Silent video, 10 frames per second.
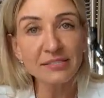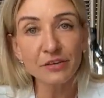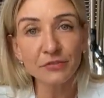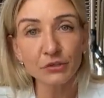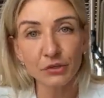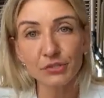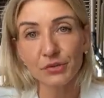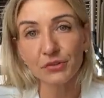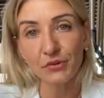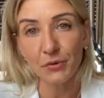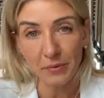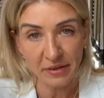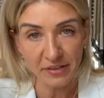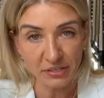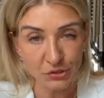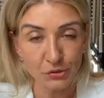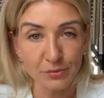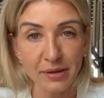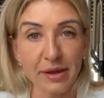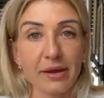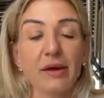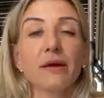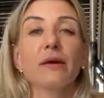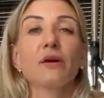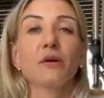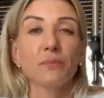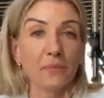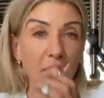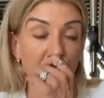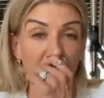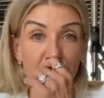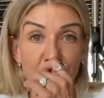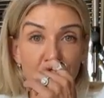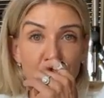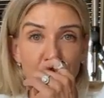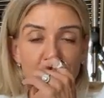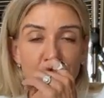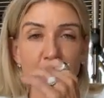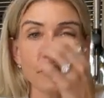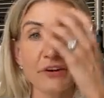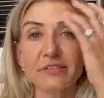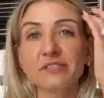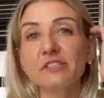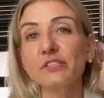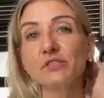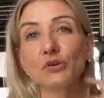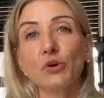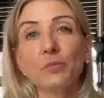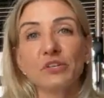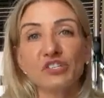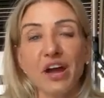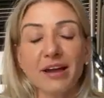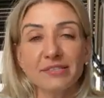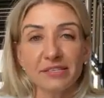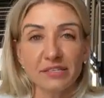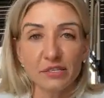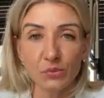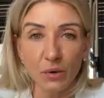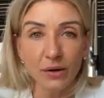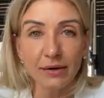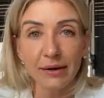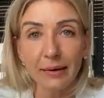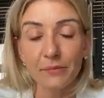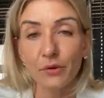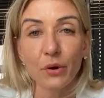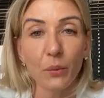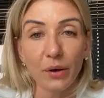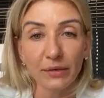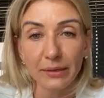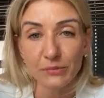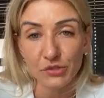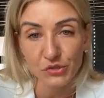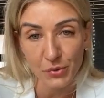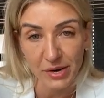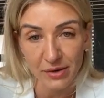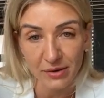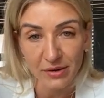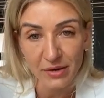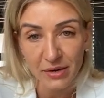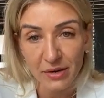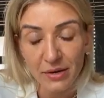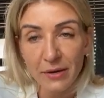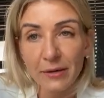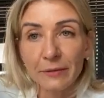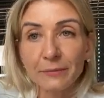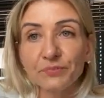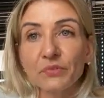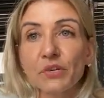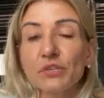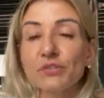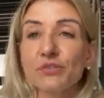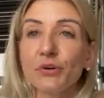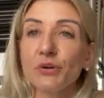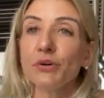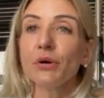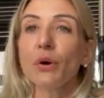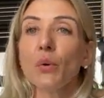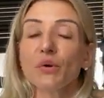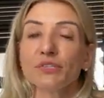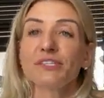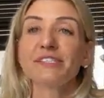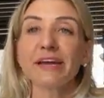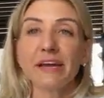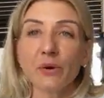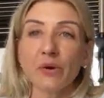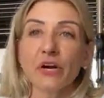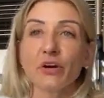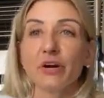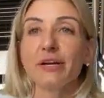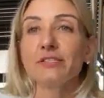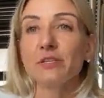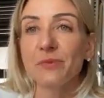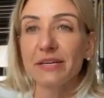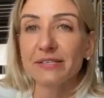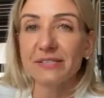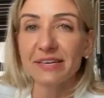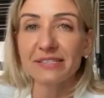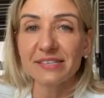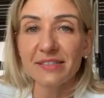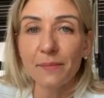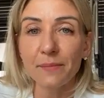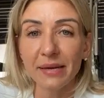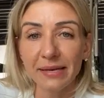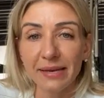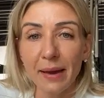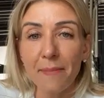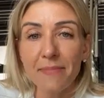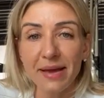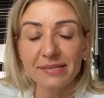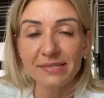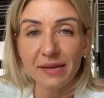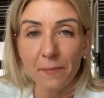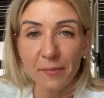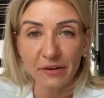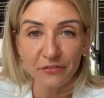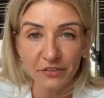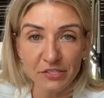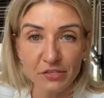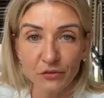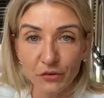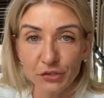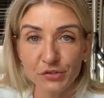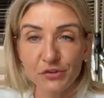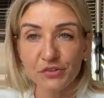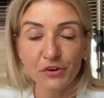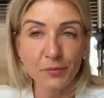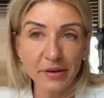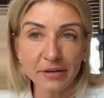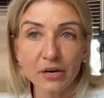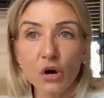different ozone therapy that you may have used or experienced. This is an open chat and it is welcome. You are welcome to join. So today we are going to be discussing the many amazing benefits of ozone therapy.